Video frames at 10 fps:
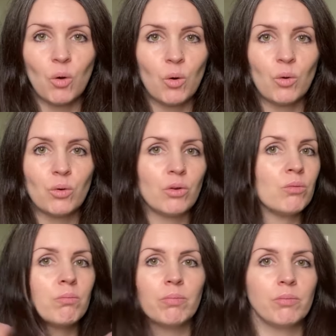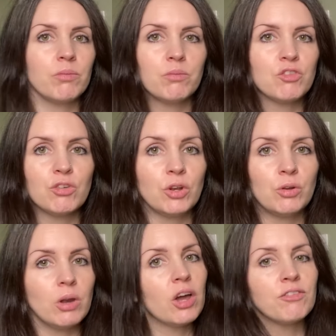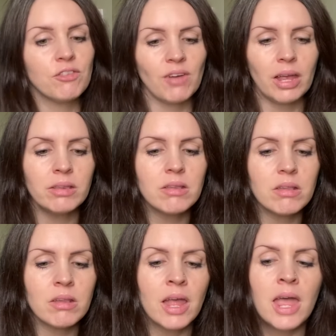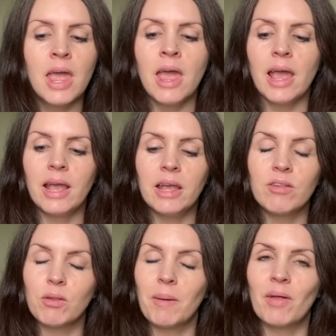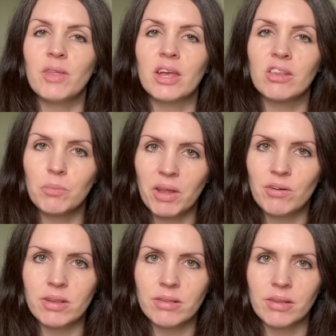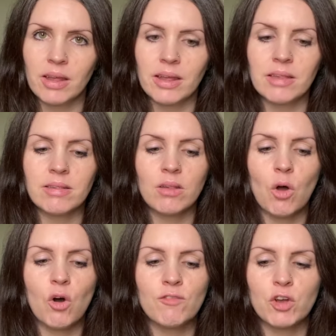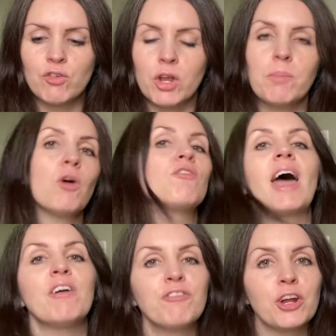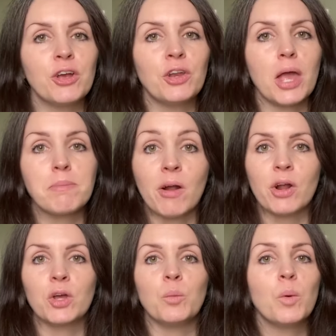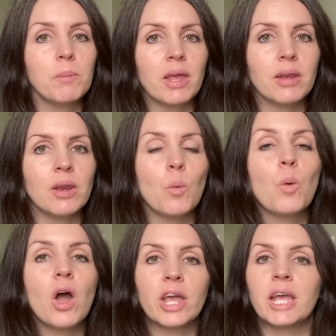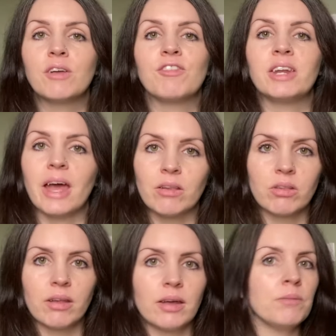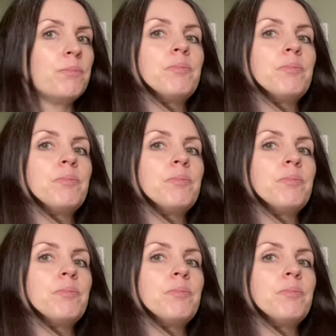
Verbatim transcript: on true life events. It is about the experiences of a group of African American women working for NASA